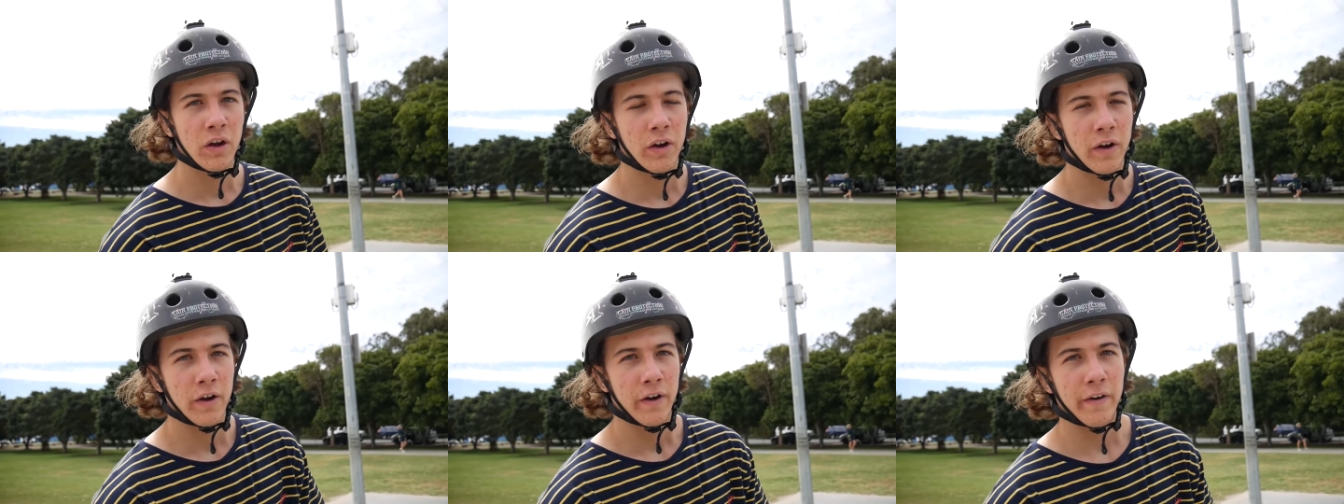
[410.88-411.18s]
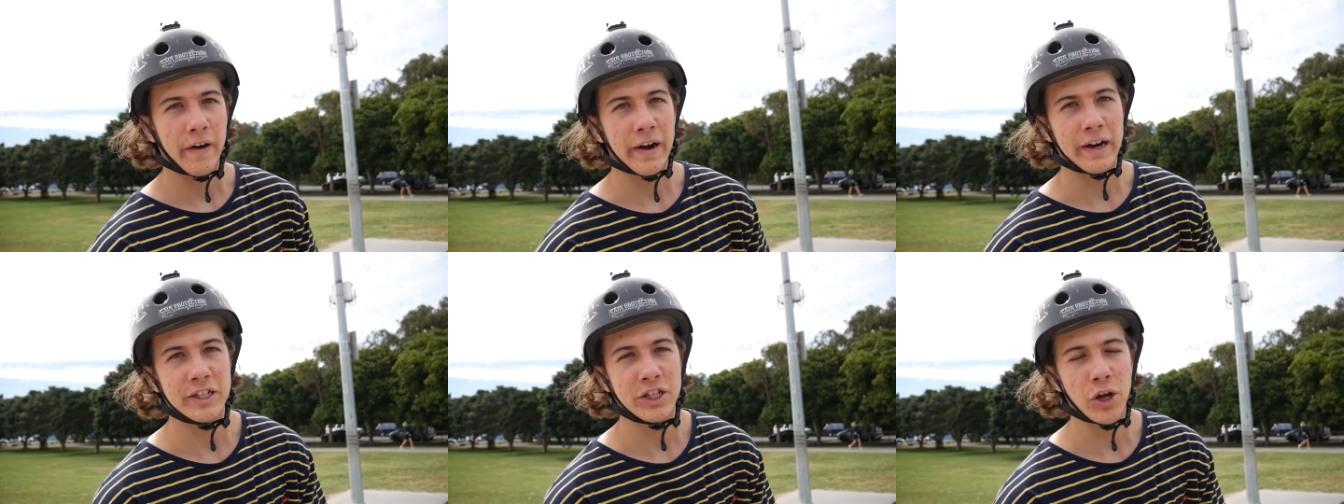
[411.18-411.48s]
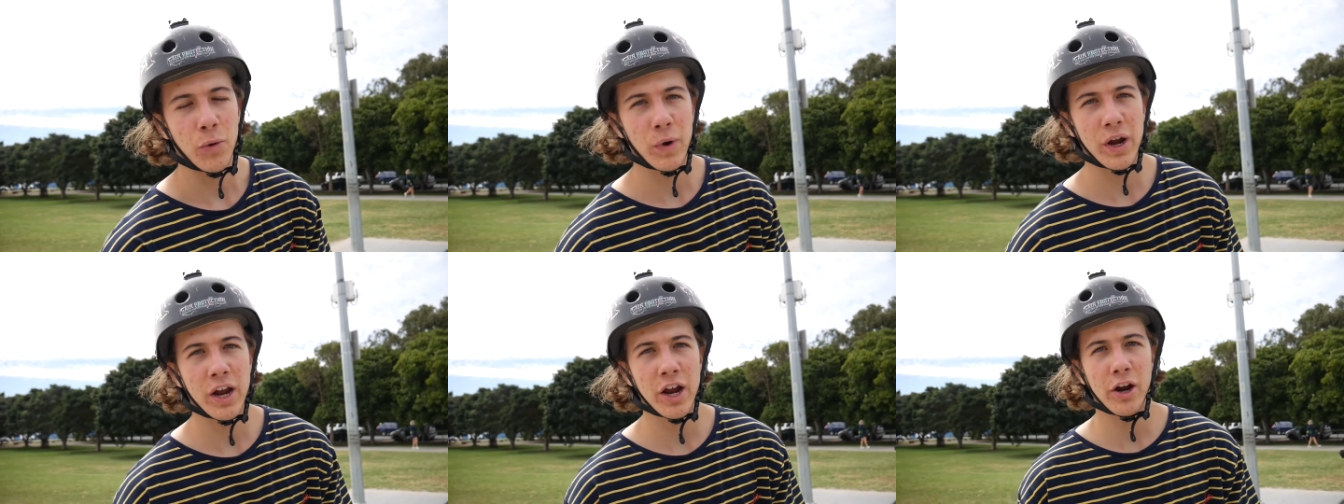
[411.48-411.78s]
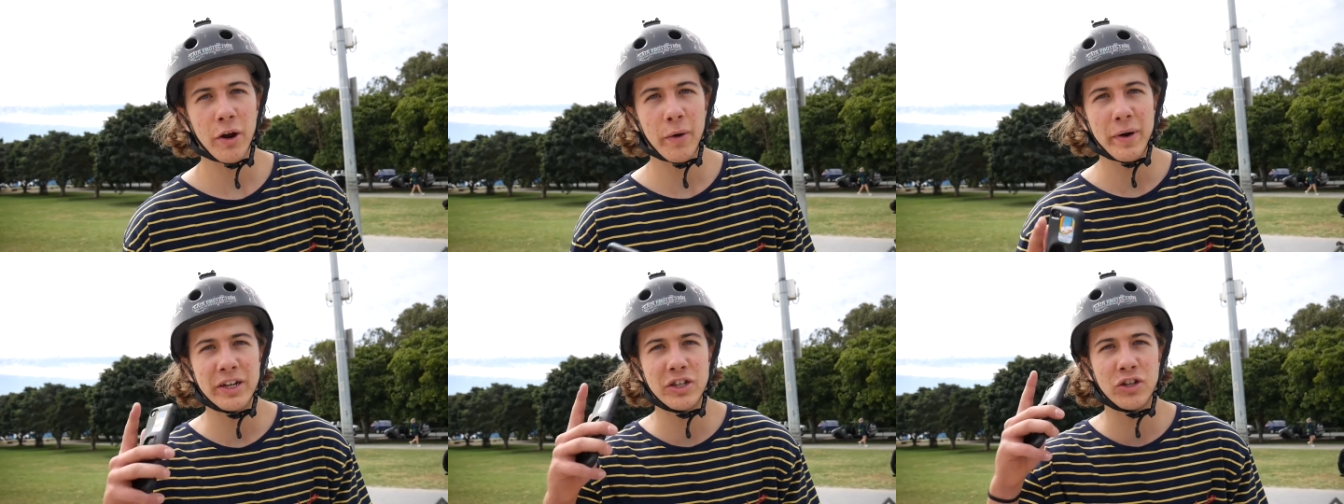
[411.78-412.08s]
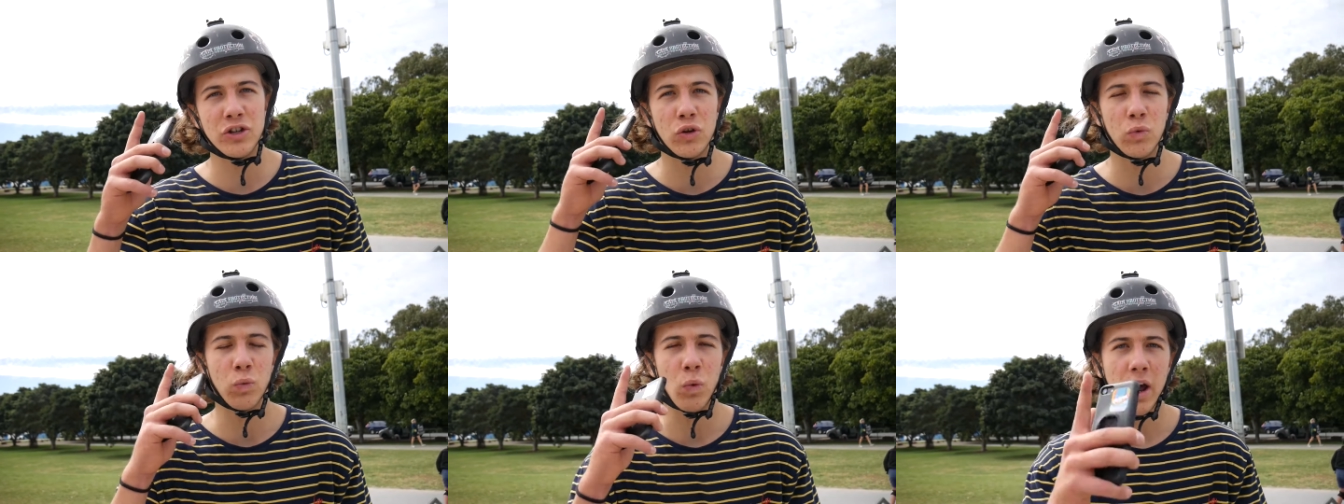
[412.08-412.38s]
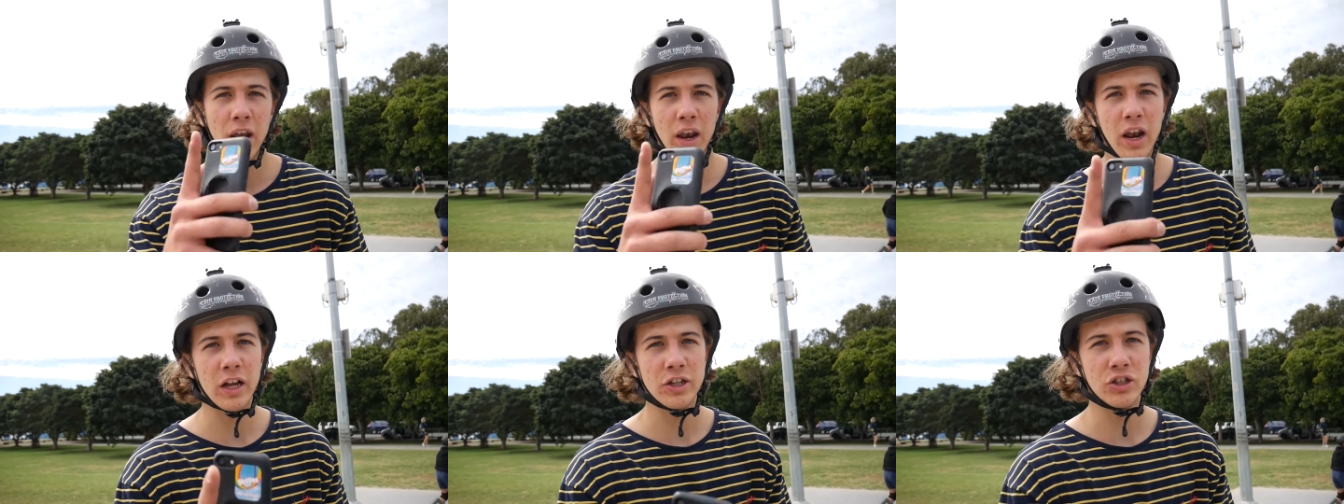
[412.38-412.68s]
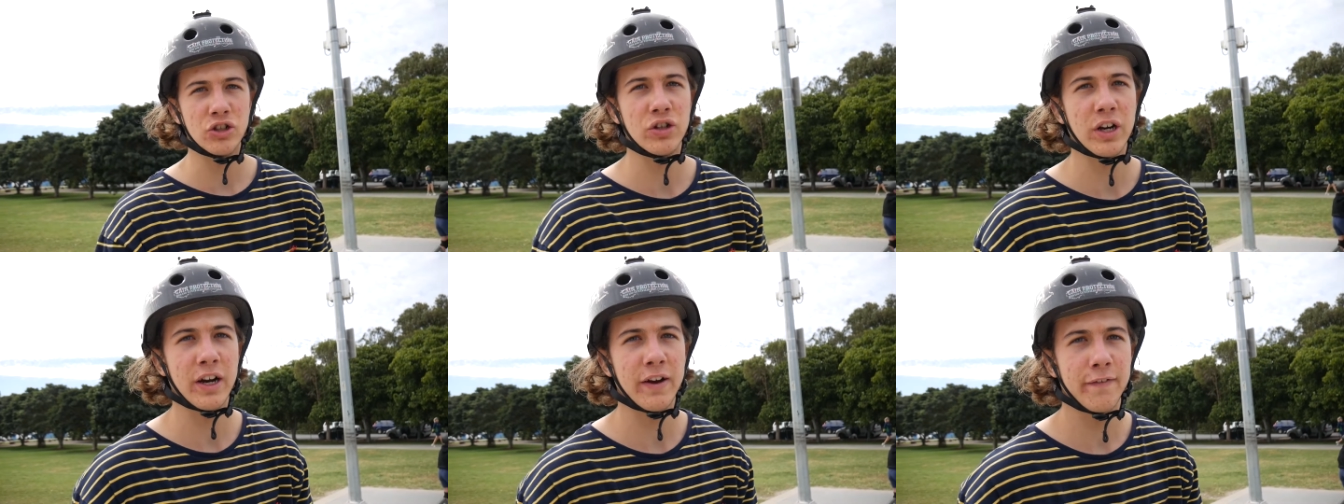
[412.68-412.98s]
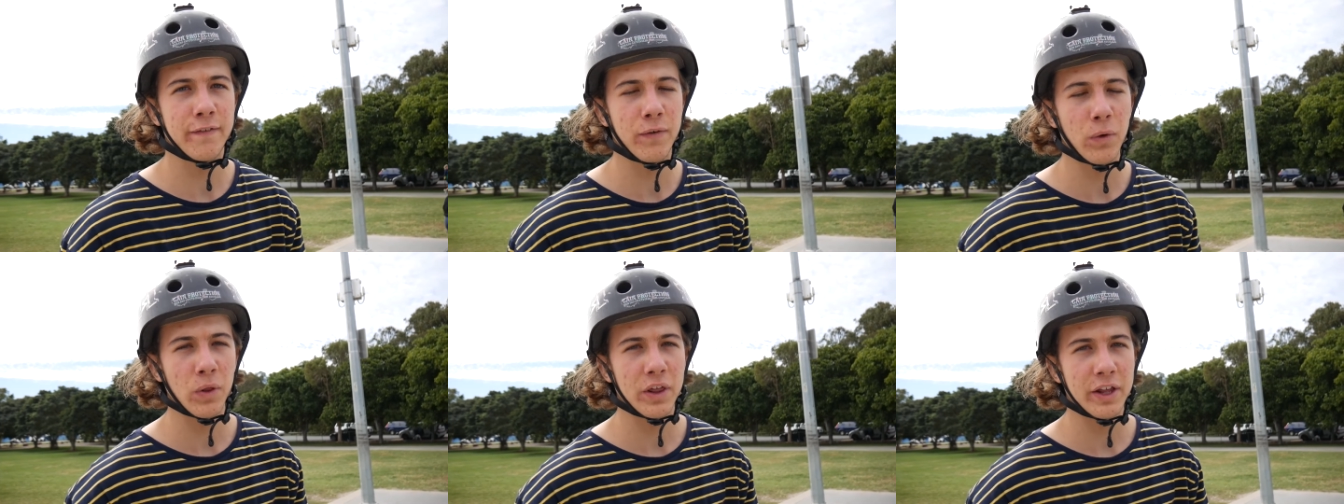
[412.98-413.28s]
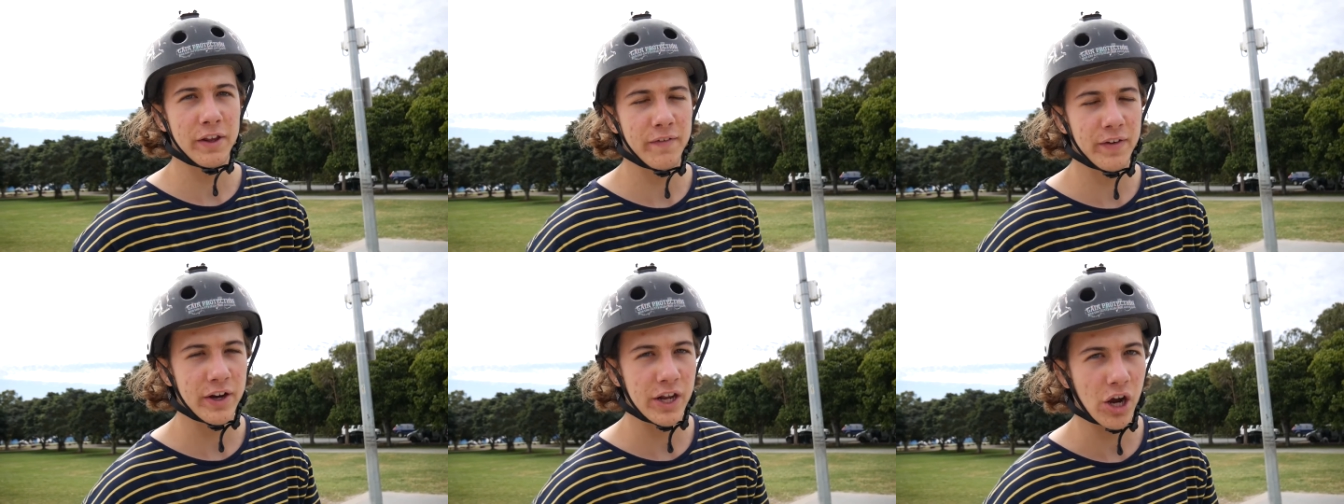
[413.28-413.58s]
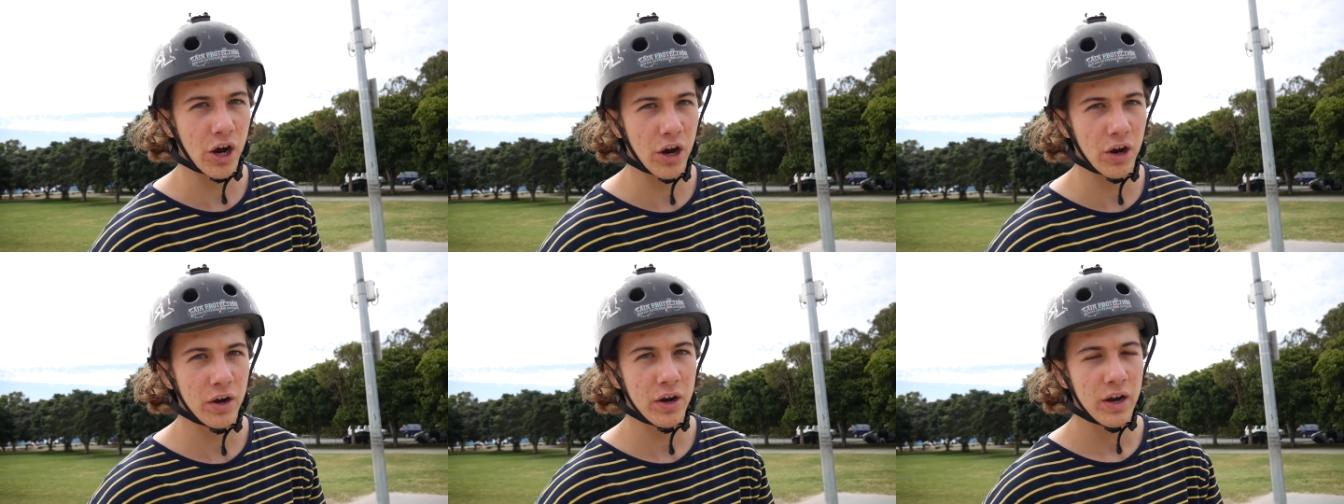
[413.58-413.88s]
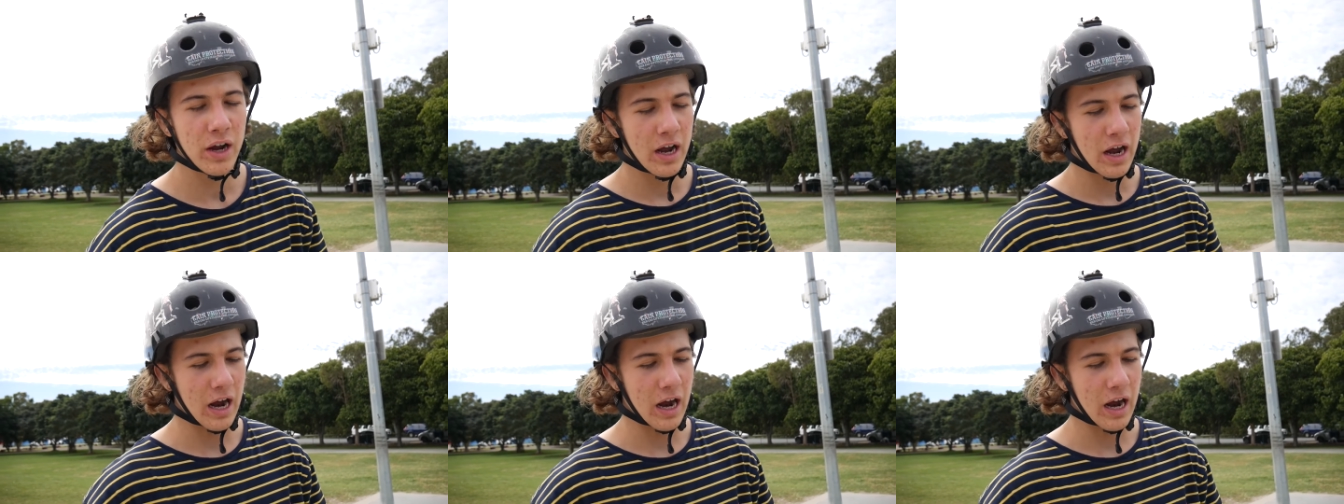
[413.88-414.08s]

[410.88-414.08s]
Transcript: Alrighty, so we're going to do one last trick for this video.